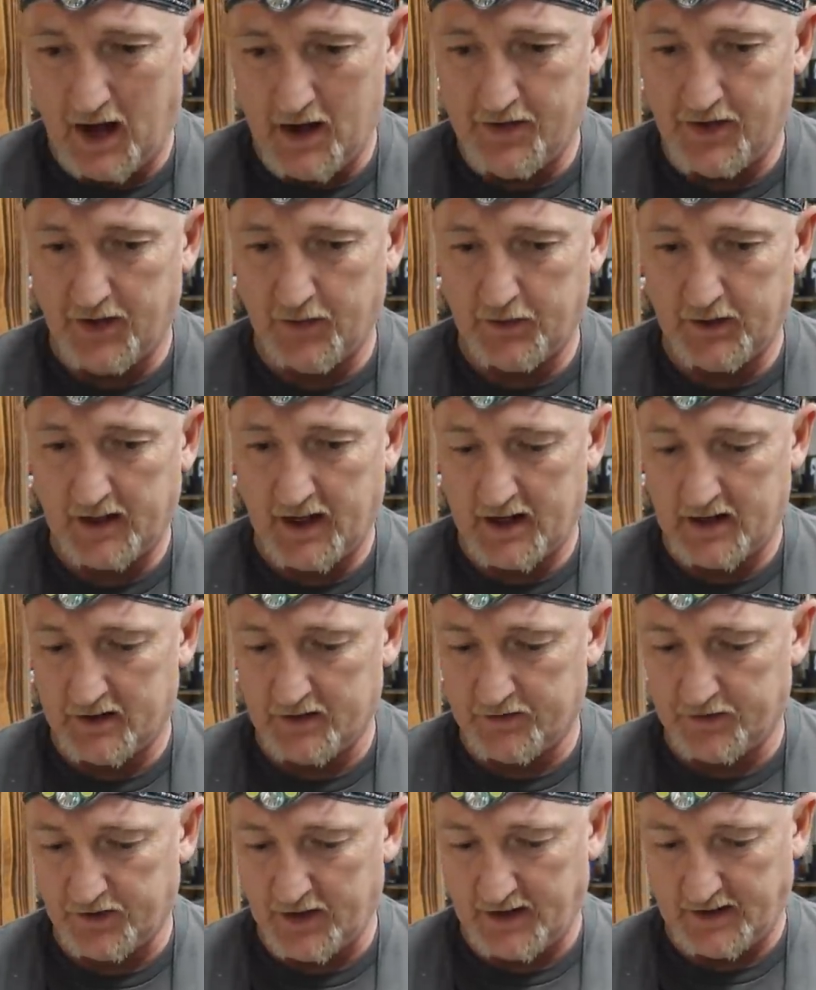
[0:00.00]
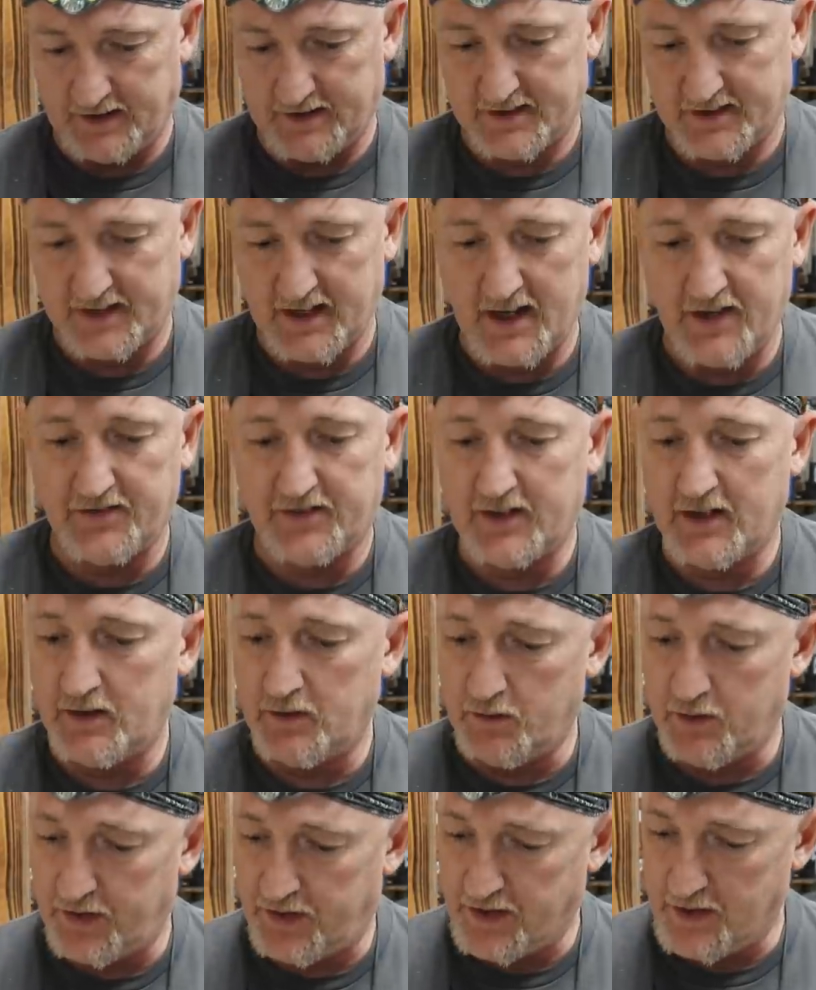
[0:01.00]
I think we kind of like saved
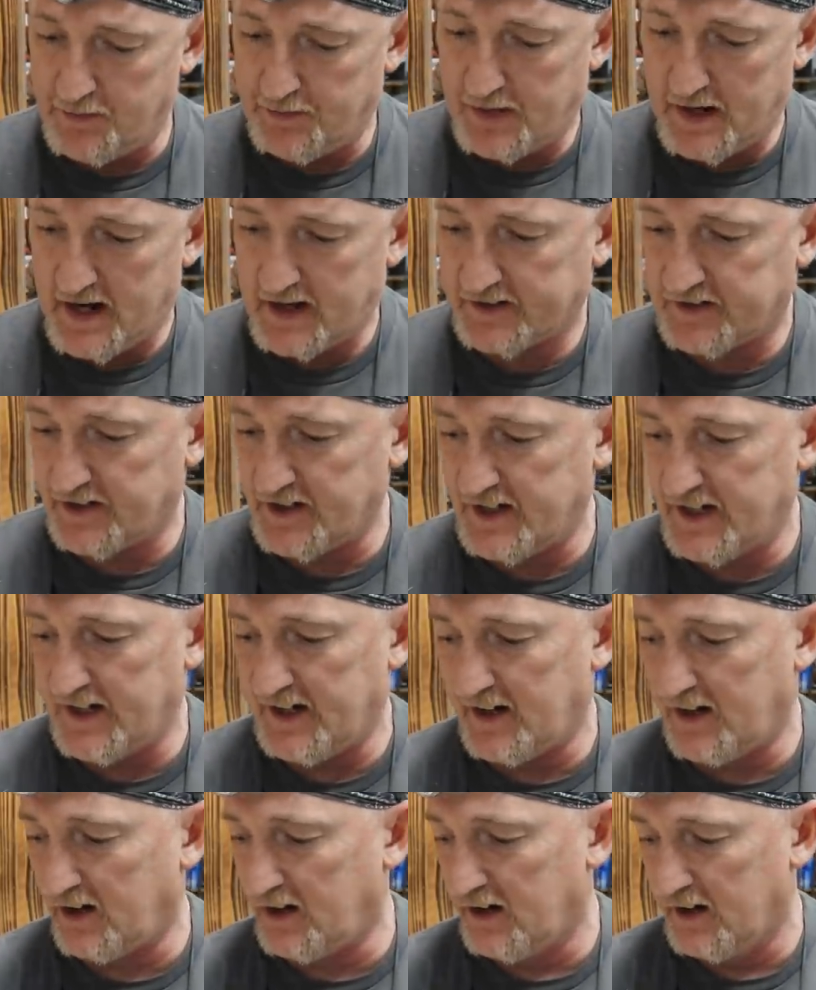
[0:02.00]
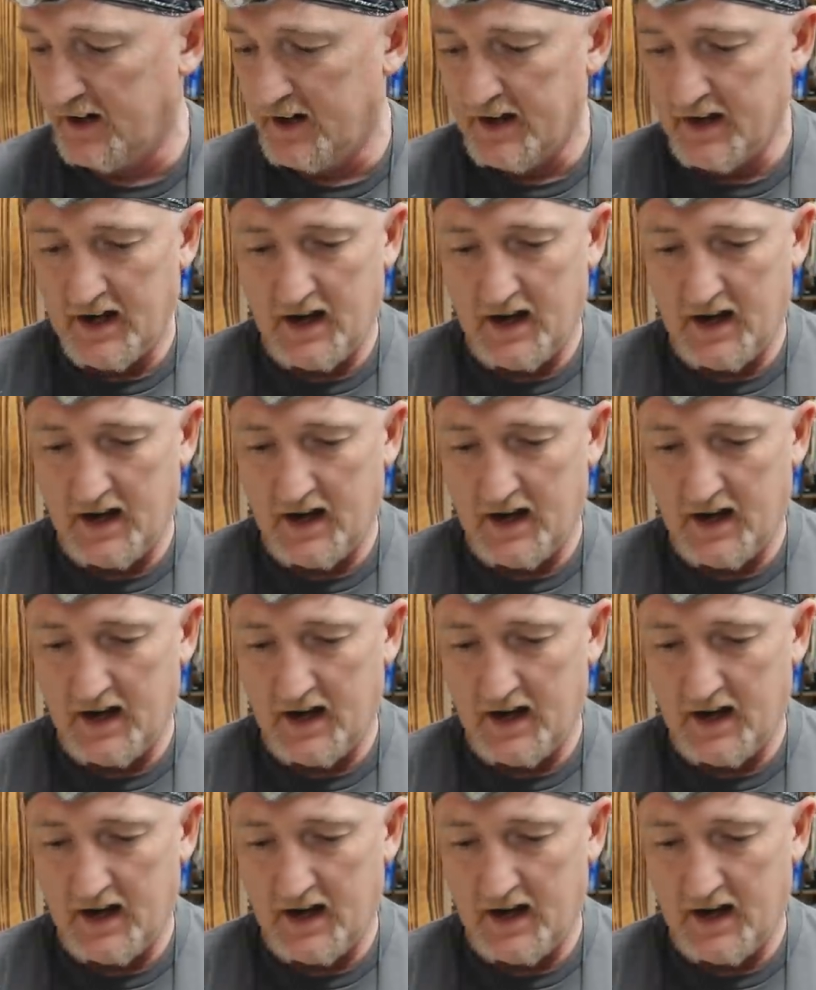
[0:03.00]
it with the epoxy here.